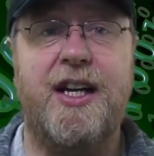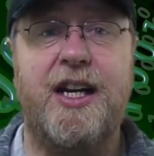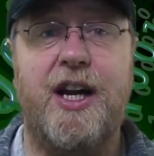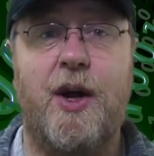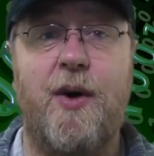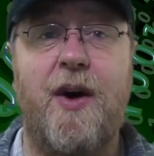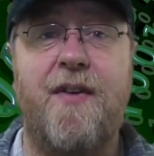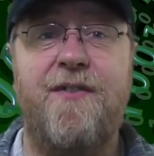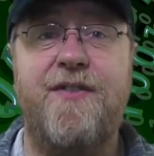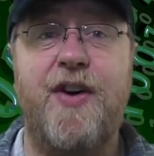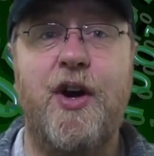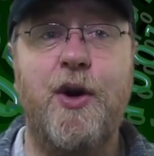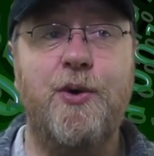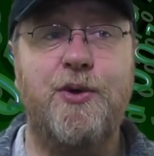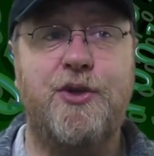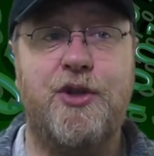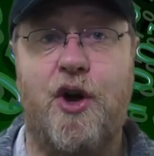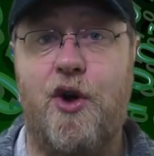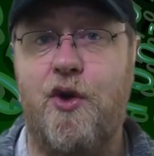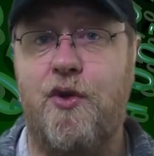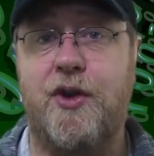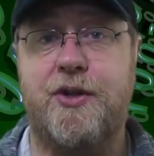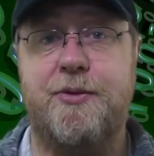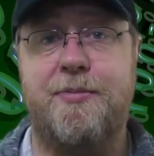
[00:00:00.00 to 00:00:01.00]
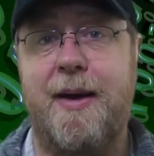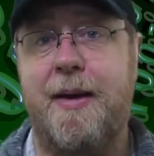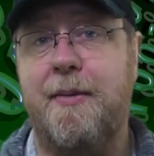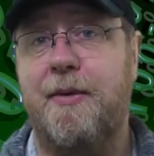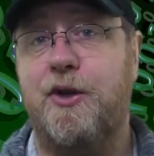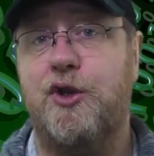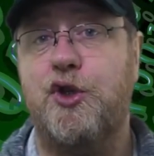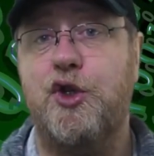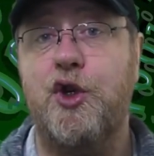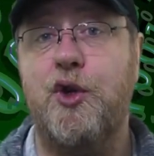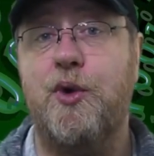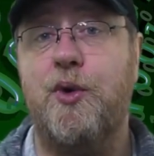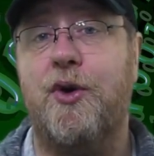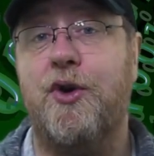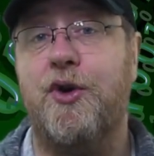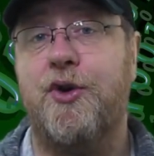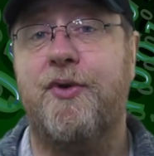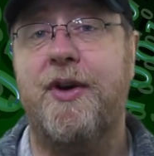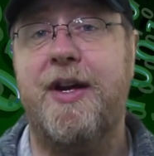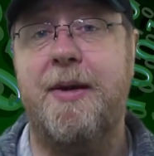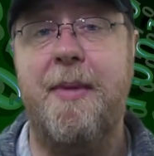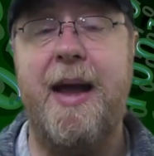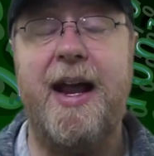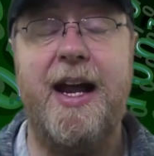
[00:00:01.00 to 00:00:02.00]
you know, a photo that's maybe two or
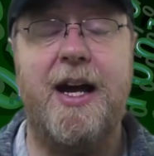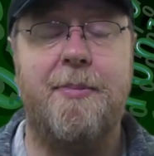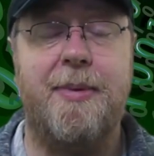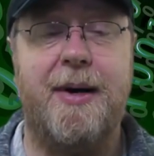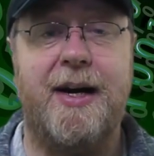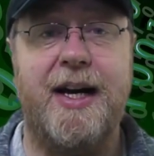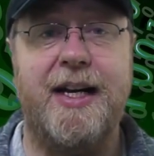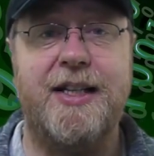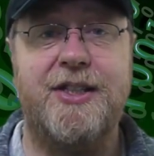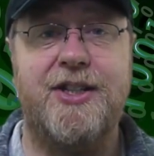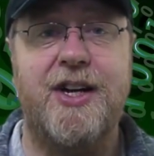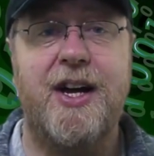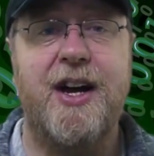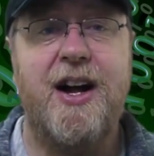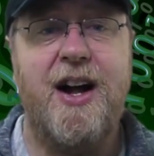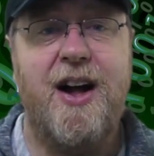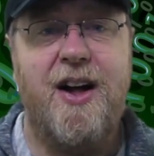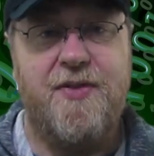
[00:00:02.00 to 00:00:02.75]
three megabytes,